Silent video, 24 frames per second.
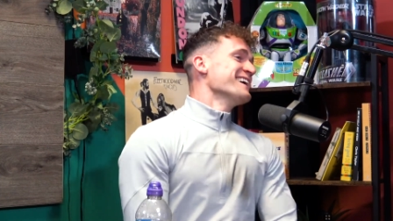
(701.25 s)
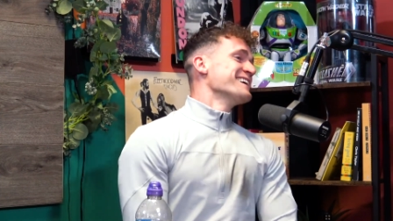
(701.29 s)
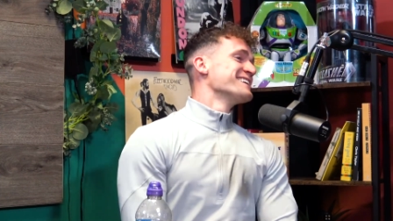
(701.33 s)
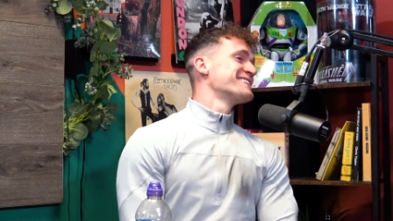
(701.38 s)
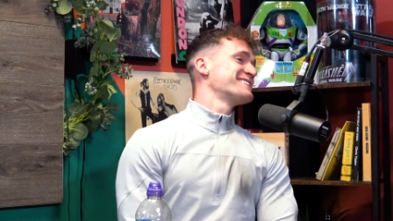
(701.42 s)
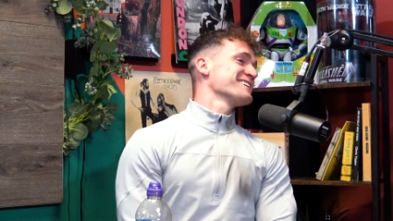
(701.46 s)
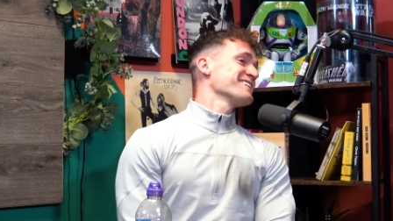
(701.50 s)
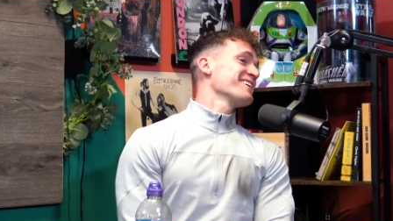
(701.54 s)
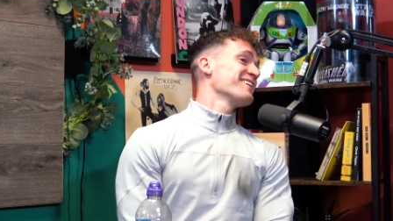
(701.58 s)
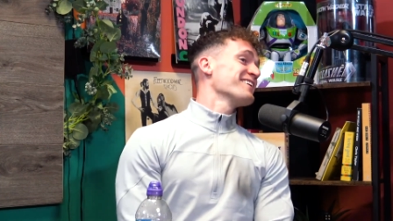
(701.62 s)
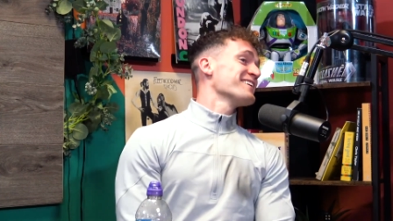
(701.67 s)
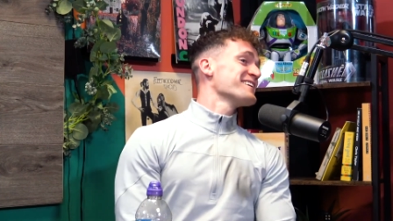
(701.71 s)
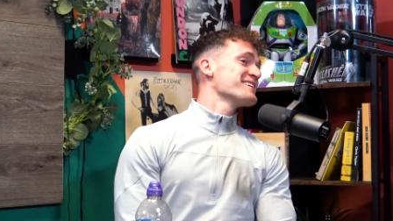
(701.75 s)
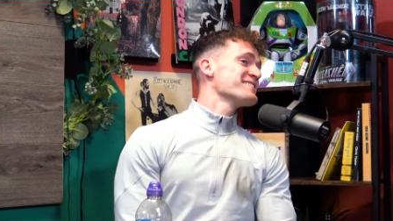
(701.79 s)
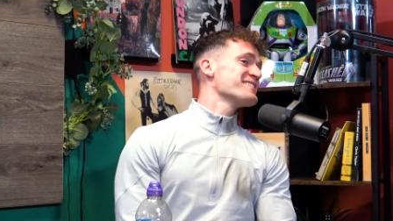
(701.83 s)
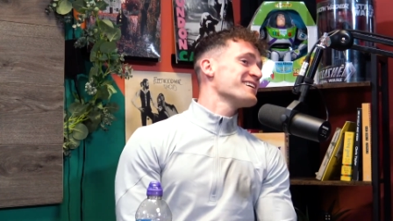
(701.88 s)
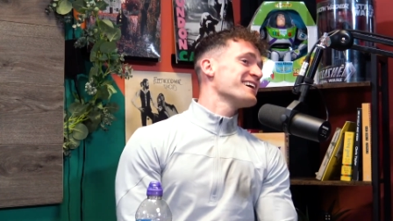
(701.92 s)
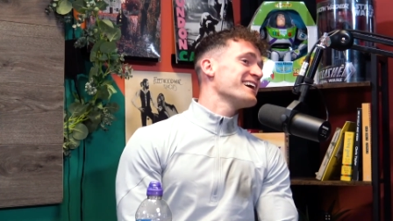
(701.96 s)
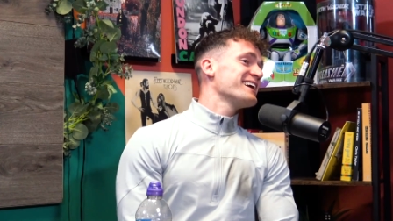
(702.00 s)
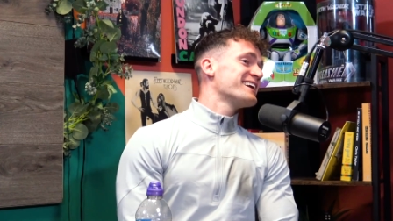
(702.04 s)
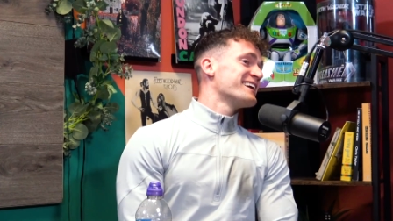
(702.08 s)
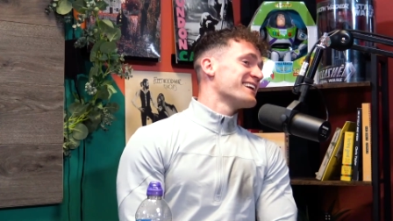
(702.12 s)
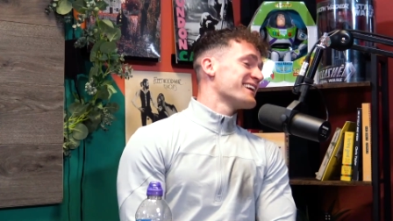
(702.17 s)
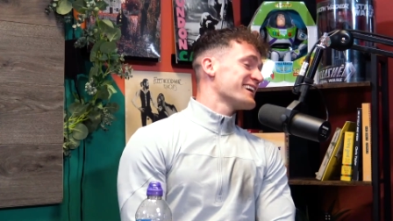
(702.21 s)
you know what I
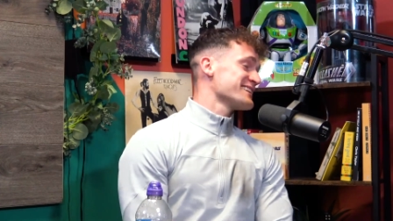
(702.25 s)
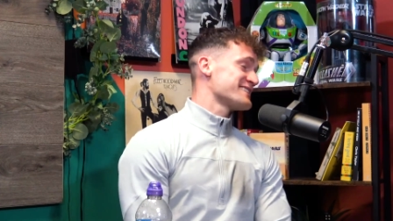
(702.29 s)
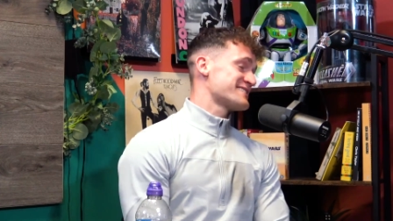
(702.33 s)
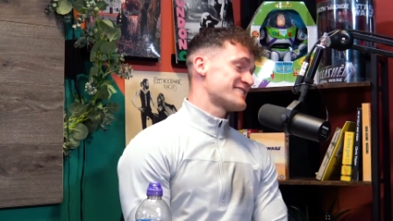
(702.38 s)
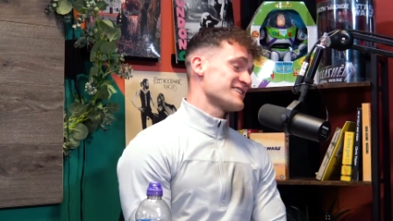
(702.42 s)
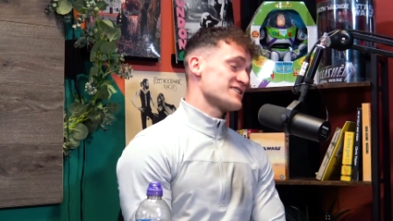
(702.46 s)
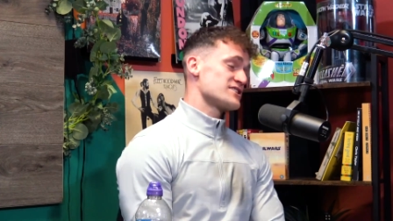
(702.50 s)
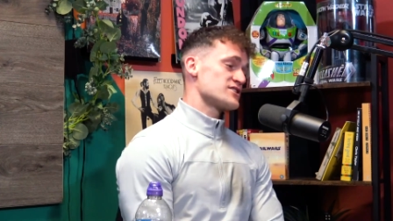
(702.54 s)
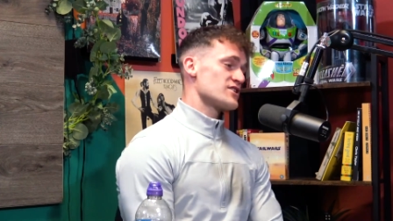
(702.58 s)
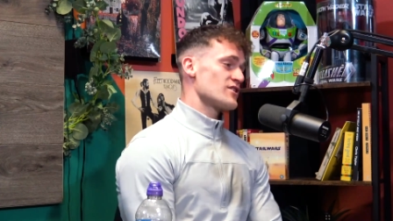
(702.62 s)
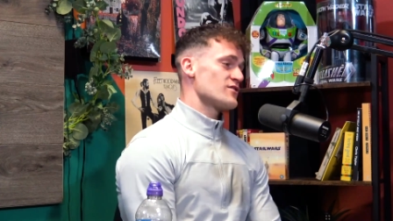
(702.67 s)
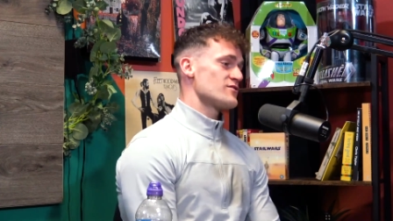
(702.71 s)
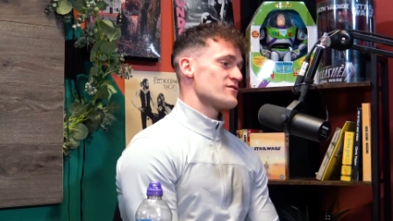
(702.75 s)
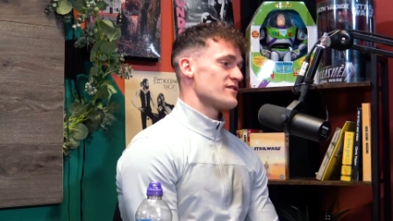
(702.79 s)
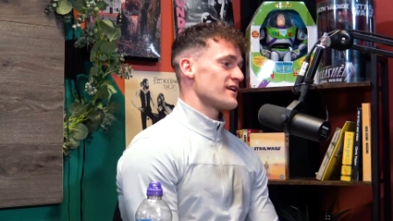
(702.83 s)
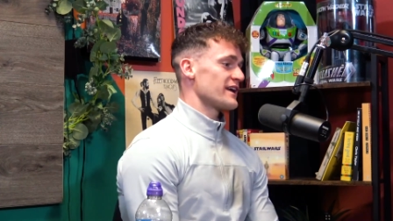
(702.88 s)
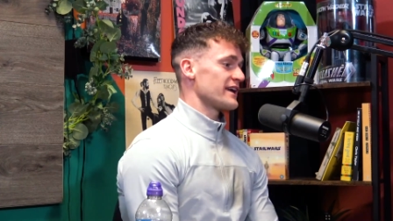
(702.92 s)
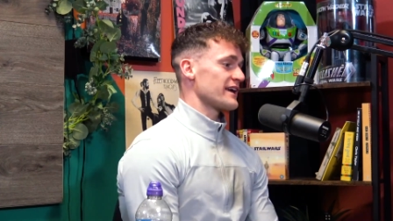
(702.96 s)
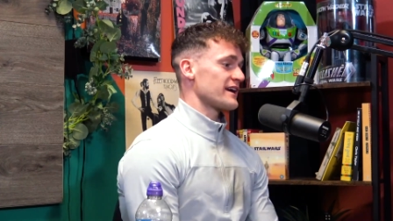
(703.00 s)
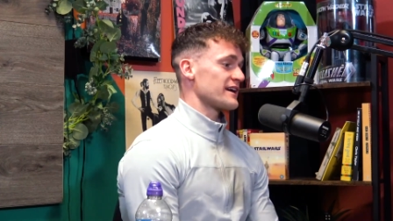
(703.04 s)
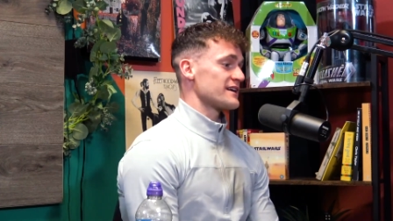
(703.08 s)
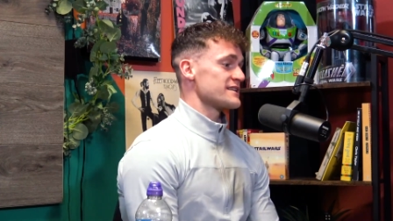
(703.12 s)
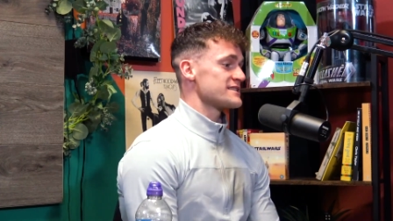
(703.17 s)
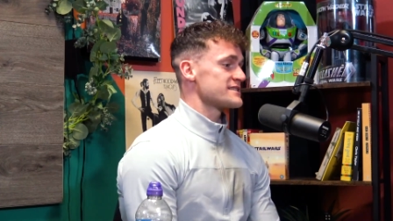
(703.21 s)
mean? Yeah. It's the truth.
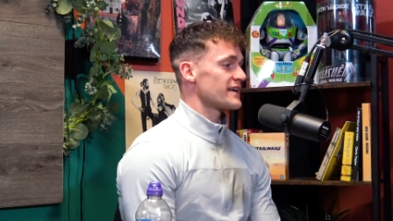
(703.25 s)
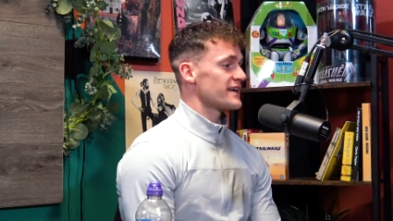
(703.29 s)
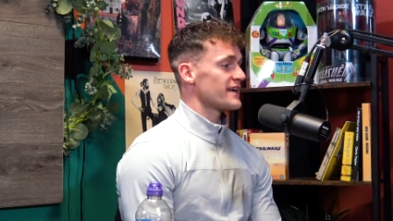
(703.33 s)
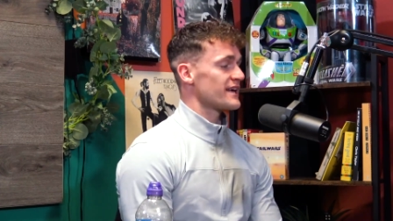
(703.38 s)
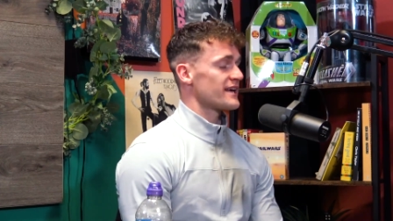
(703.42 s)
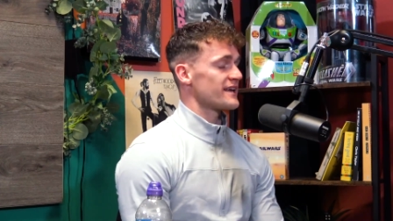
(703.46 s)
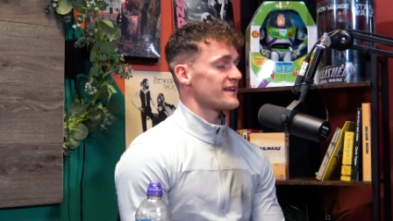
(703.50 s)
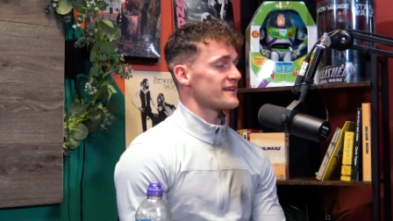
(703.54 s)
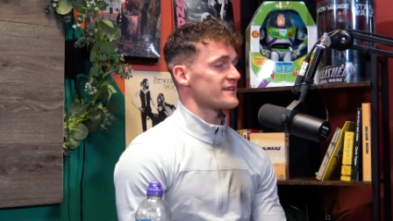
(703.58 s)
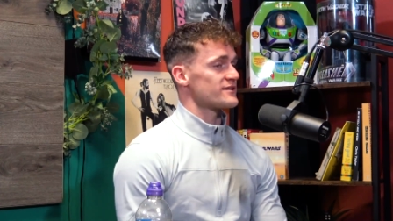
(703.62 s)
Like I'd say,